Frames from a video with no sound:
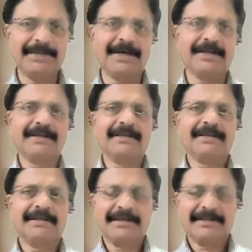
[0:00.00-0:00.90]
may be
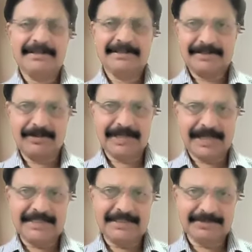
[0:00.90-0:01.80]
on low
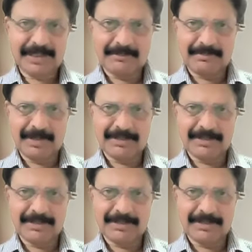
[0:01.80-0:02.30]
calcium channel